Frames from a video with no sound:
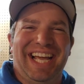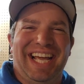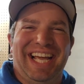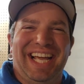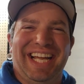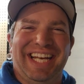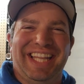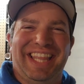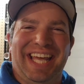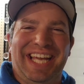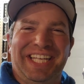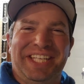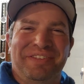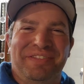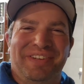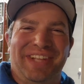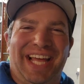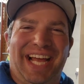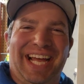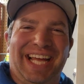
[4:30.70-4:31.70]
and thank you
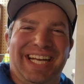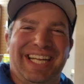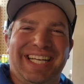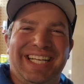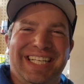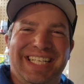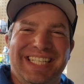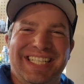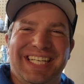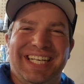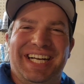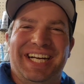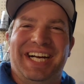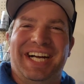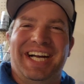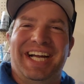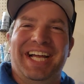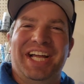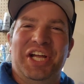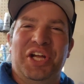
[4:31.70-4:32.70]
for that.
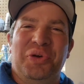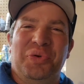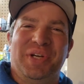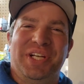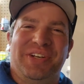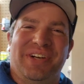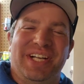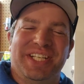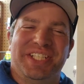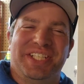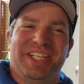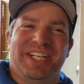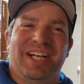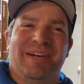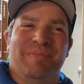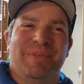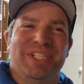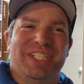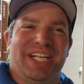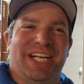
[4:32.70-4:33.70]
Uh, we crunched the
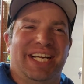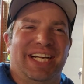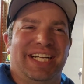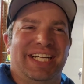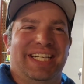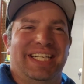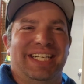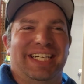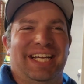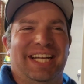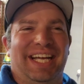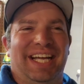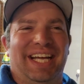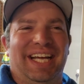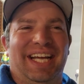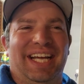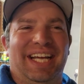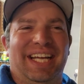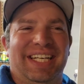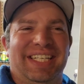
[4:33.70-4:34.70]
numbers on it,
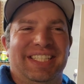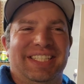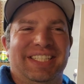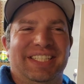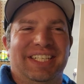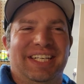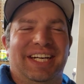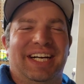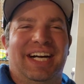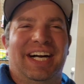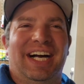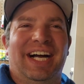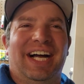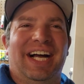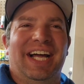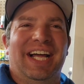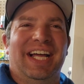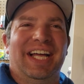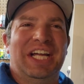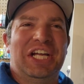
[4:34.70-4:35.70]
and
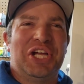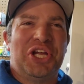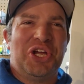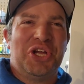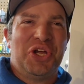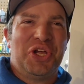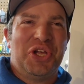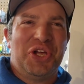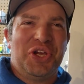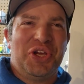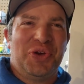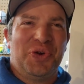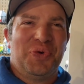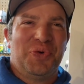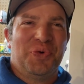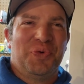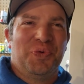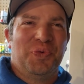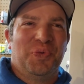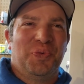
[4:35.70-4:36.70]
uh,
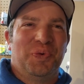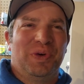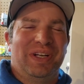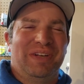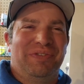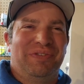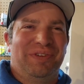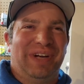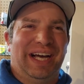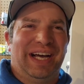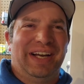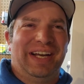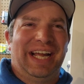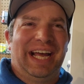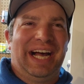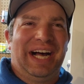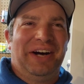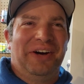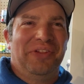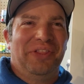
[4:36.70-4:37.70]
we found
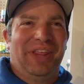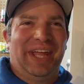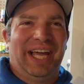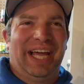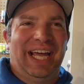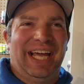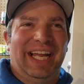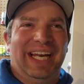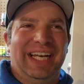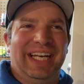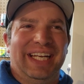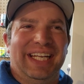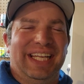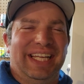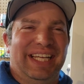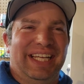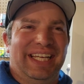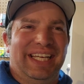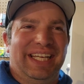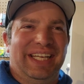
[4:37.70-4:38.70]
out that
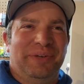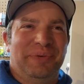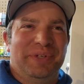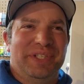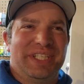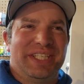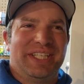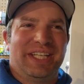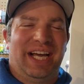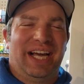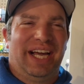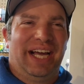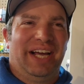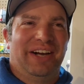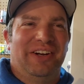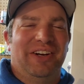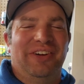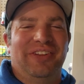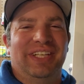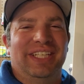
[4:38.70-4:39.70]
it, it was I, I, don't
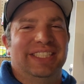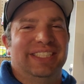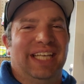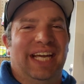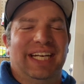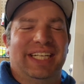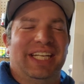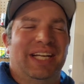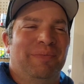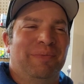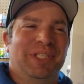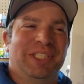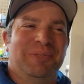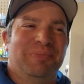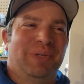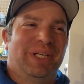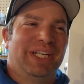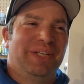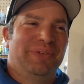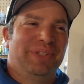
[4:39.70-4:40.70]
know the exact numbers,
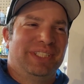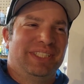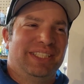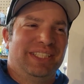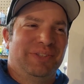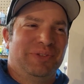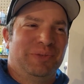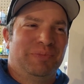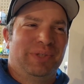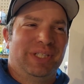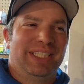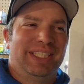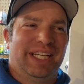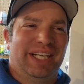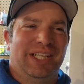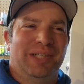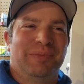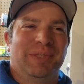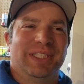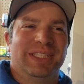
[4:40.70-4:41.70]
but it was it was pretty
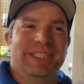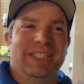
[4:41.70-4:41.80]
terrible.